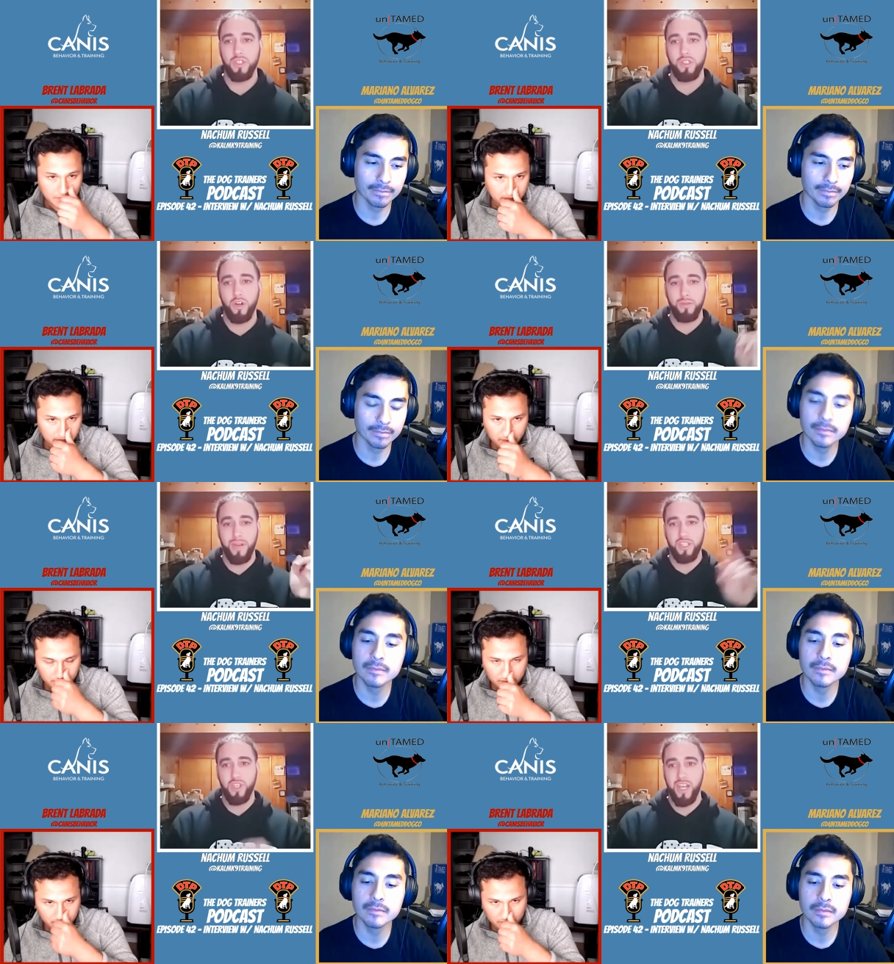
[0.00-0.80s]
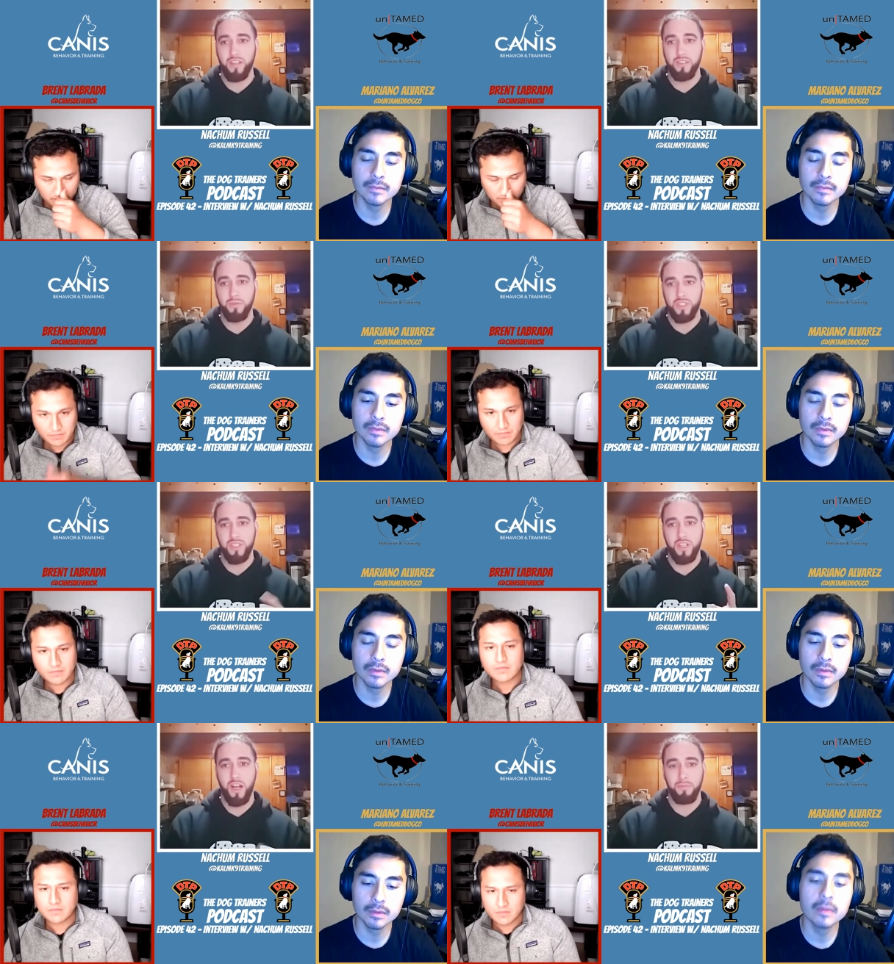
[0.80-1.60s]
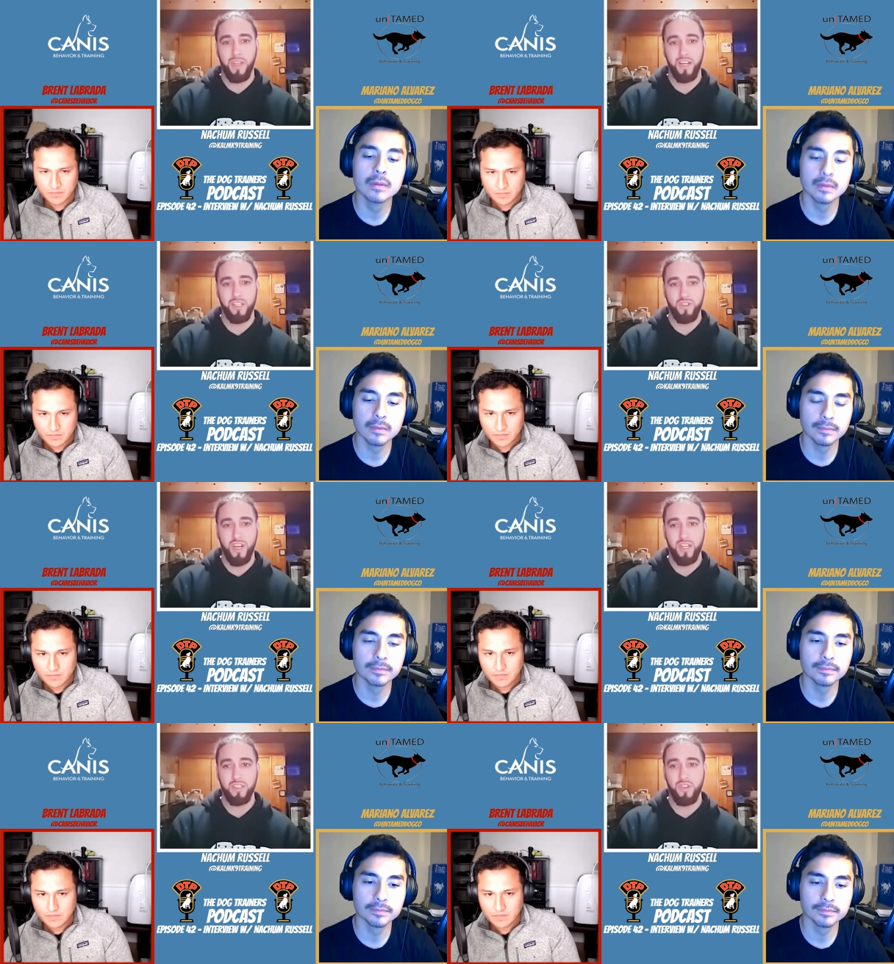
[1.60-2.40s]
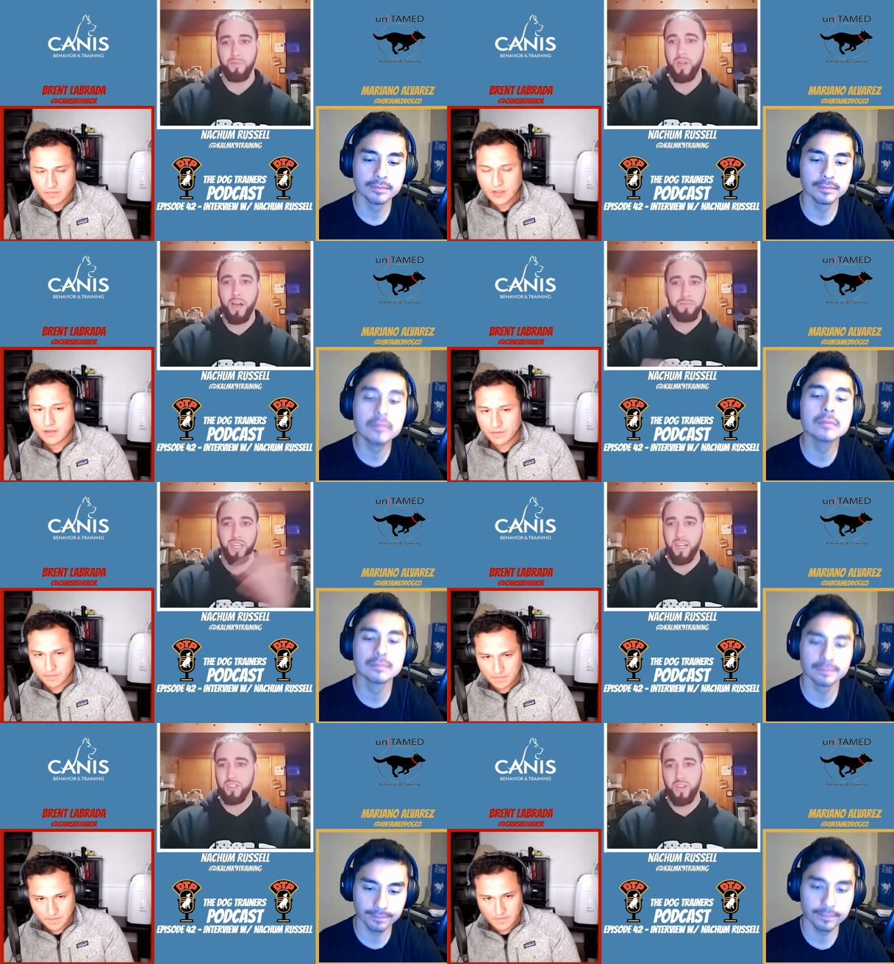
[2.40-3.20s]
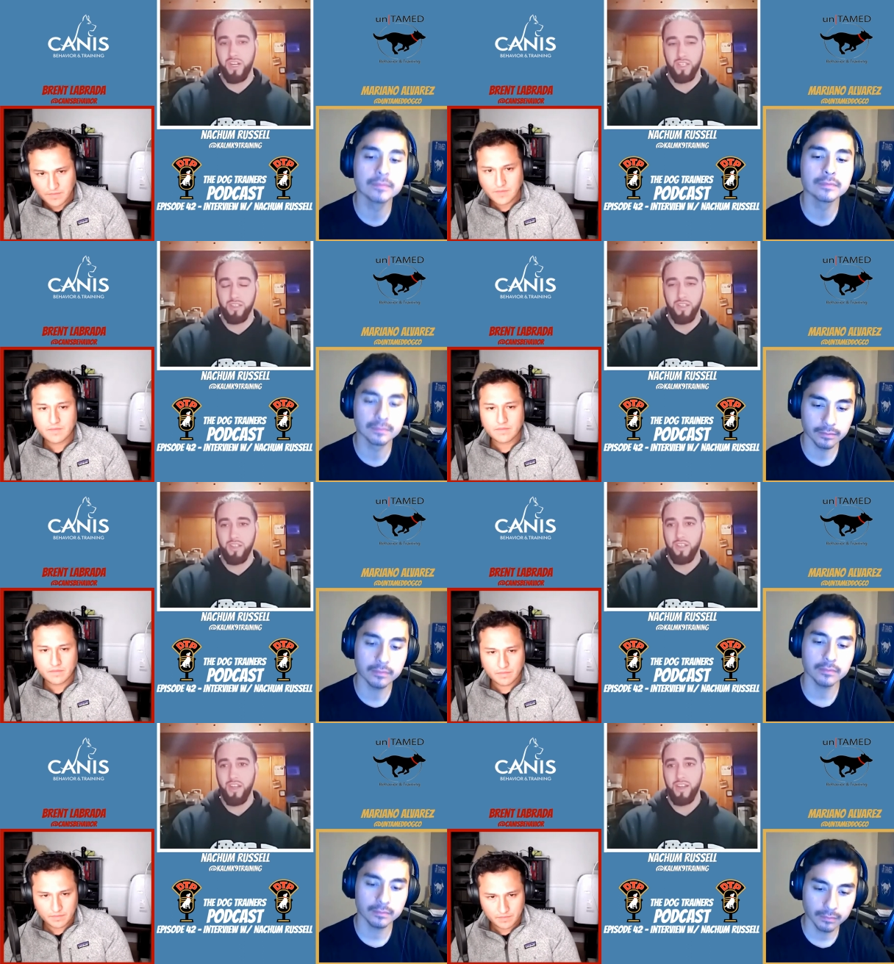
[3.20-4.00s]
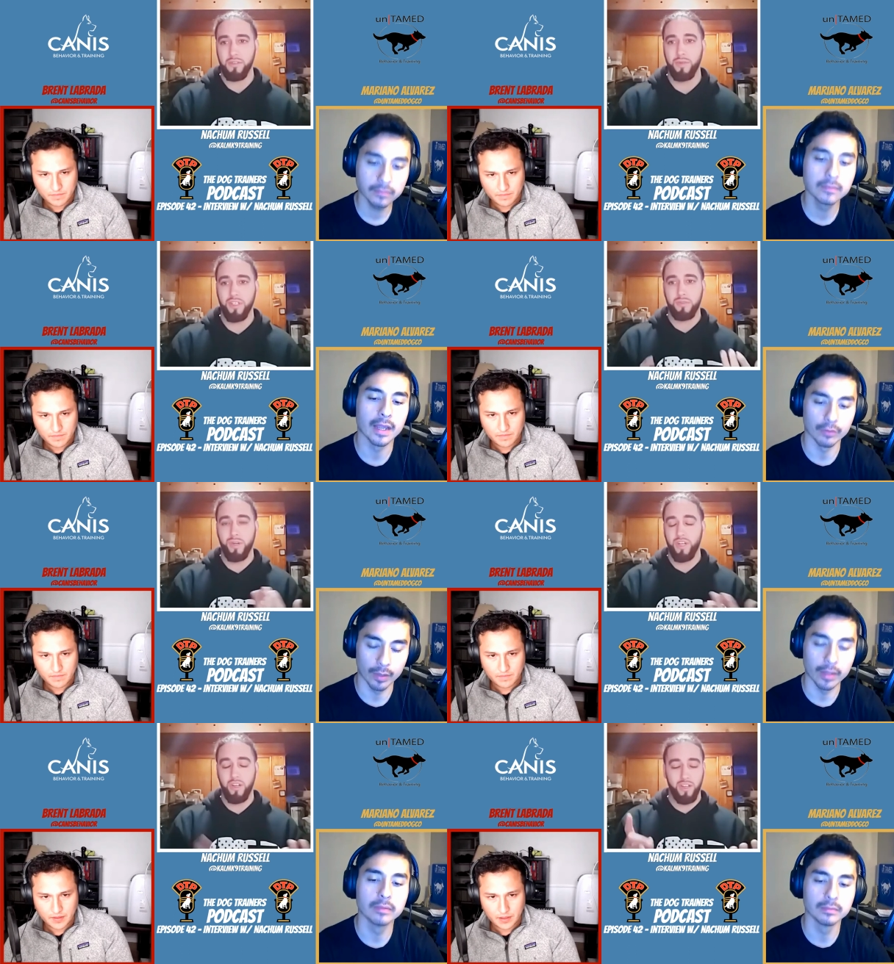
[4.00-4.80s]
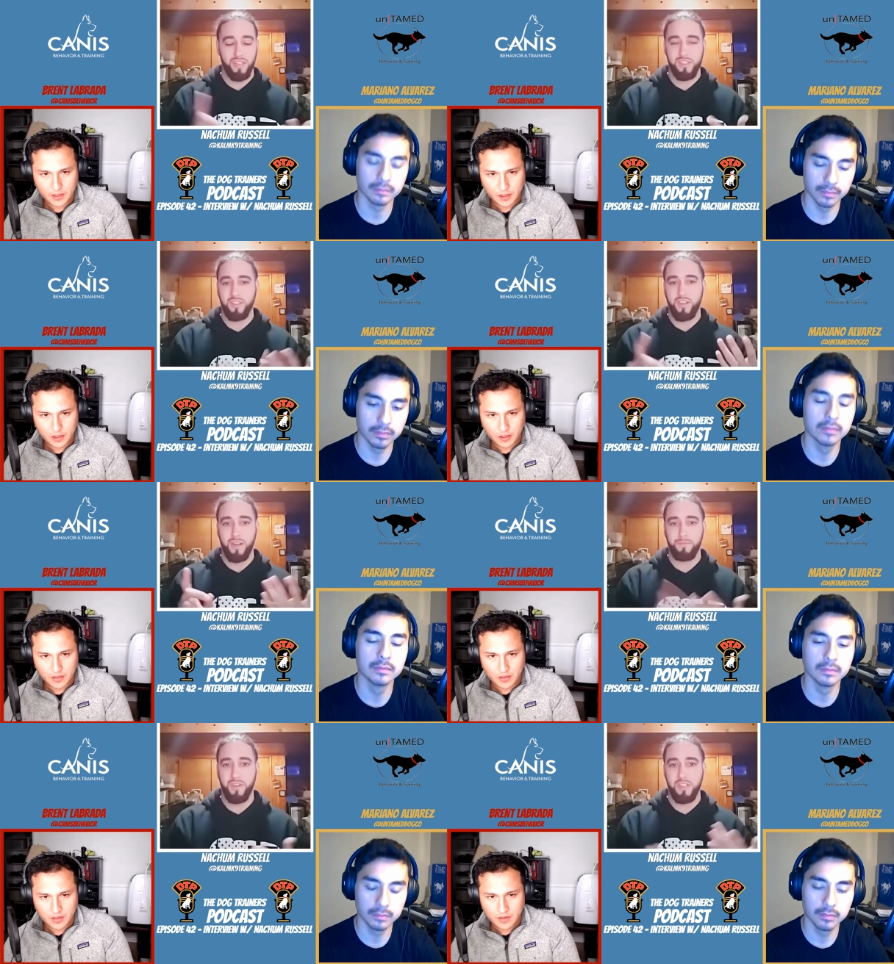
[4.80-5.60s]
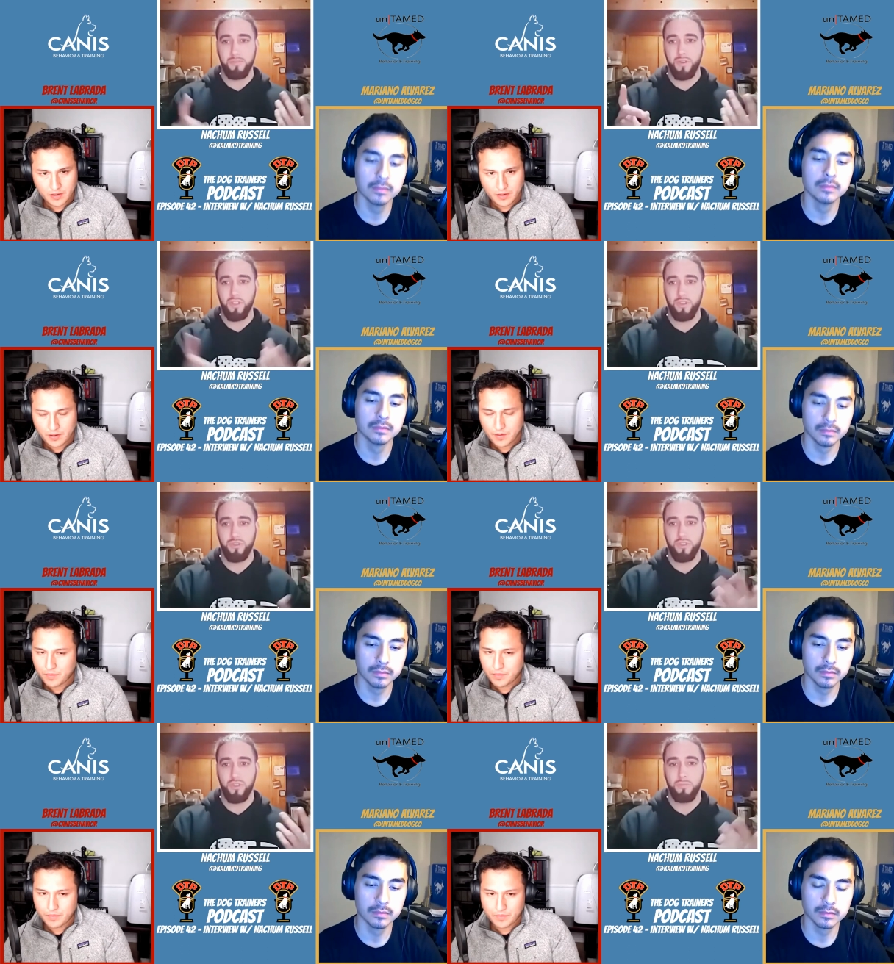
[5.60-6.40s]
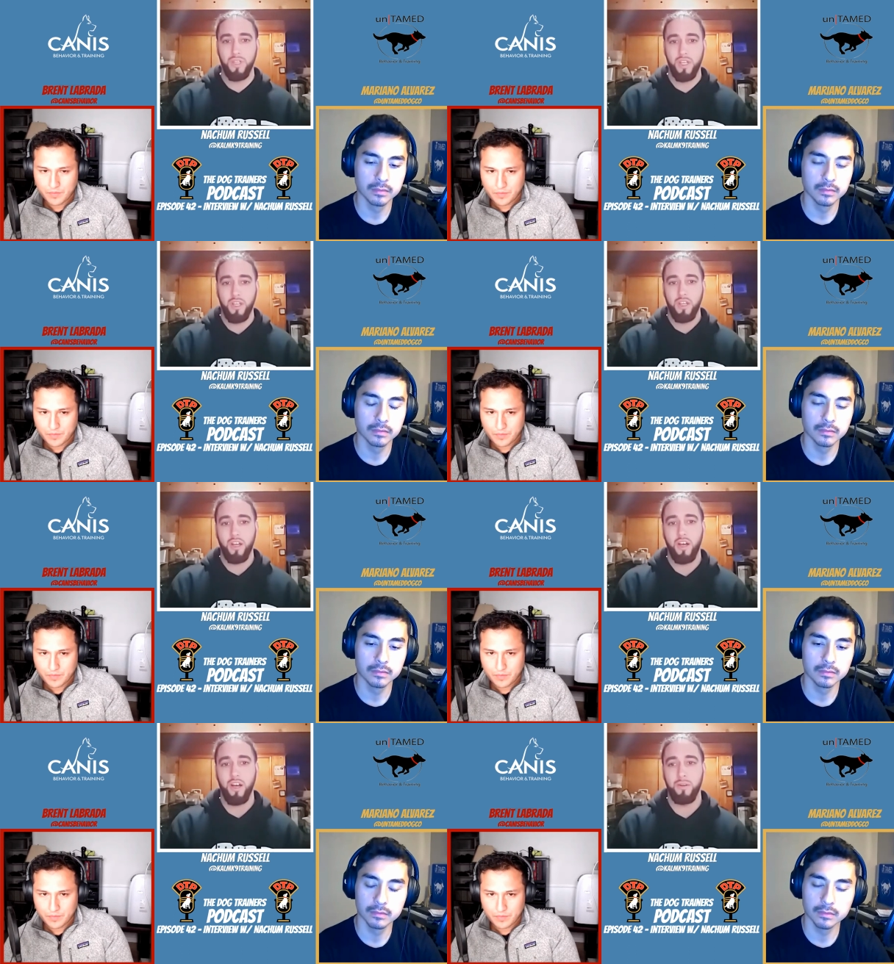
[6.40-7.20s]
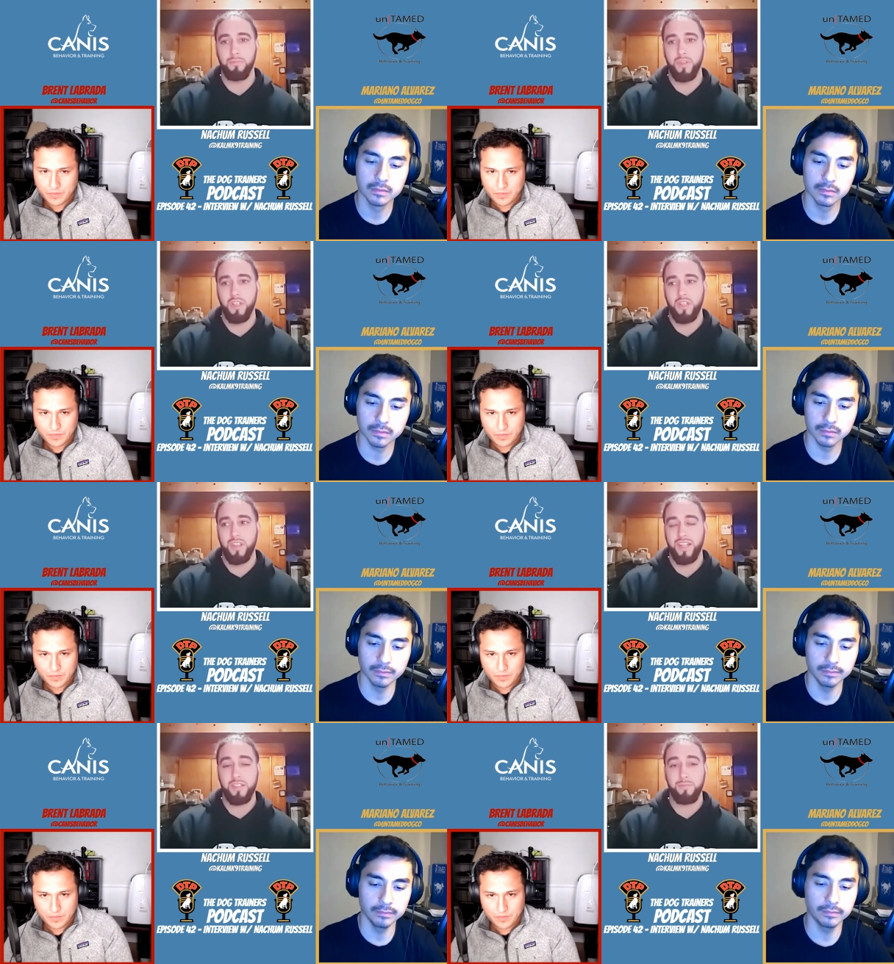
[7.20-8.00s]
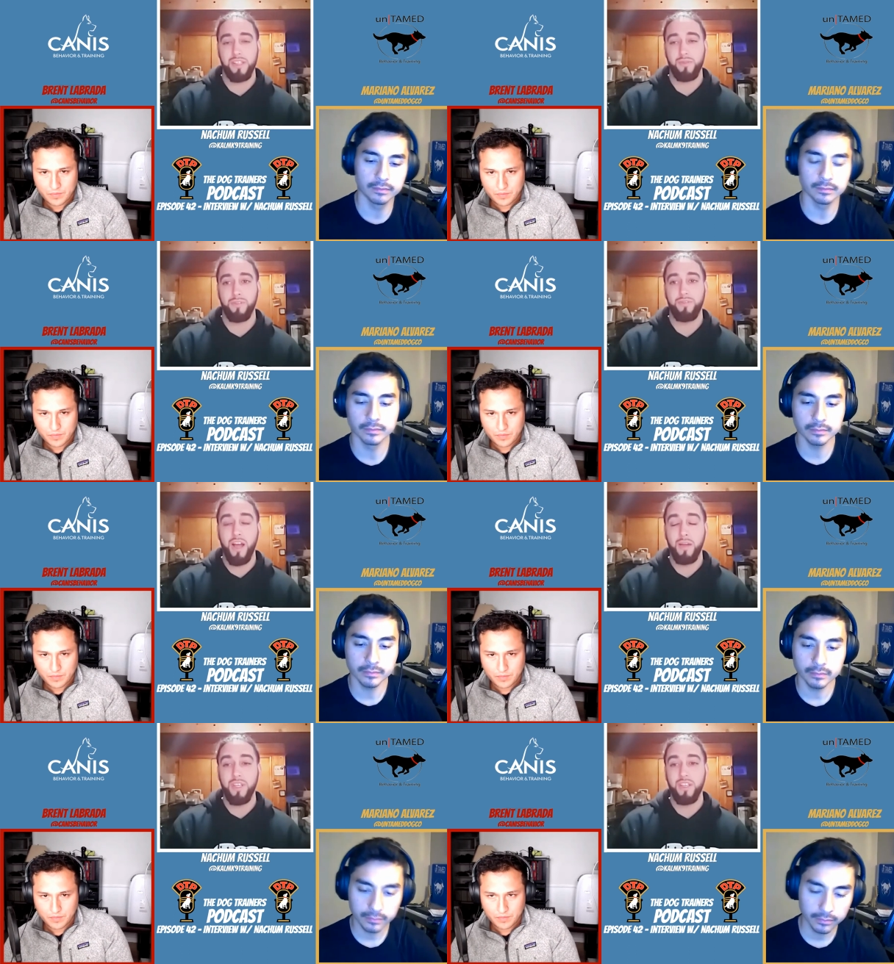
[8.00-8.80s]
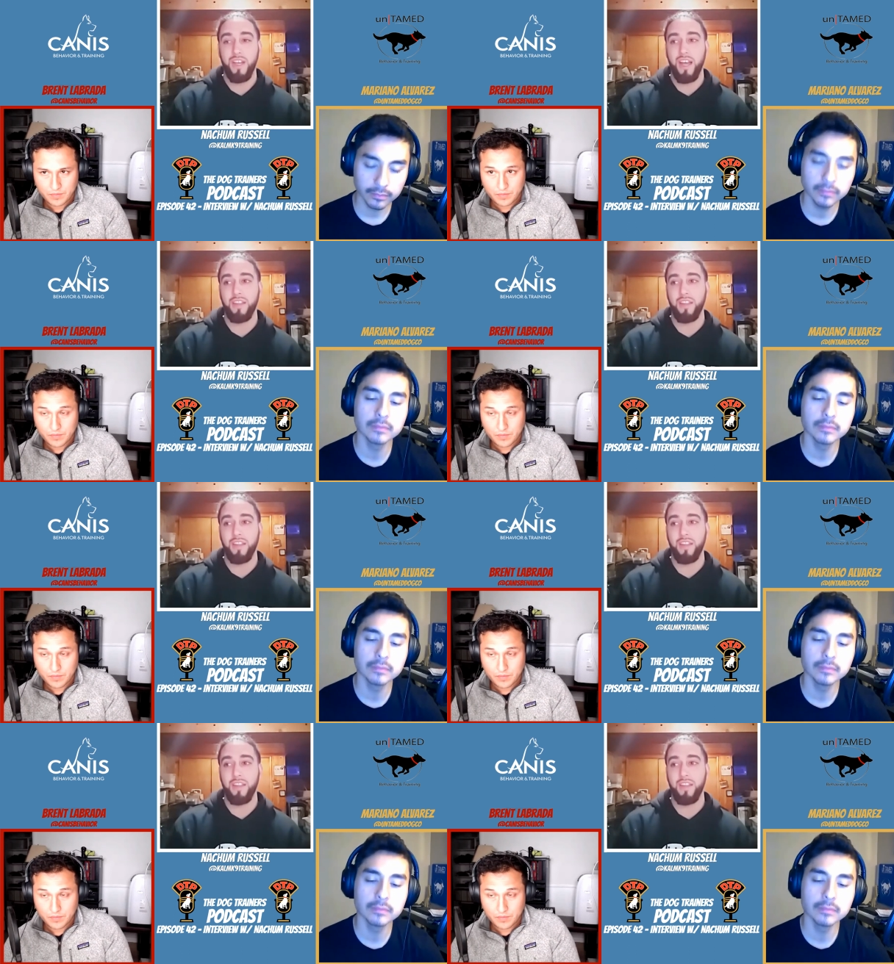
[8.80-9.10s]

Speaker 1: just go to my channel, which is calm Canine Training. So I'm calm Canine Training everywhere, everywhere. Twitter, Instagram, Facebook, YouTube um, that's the best way to find me.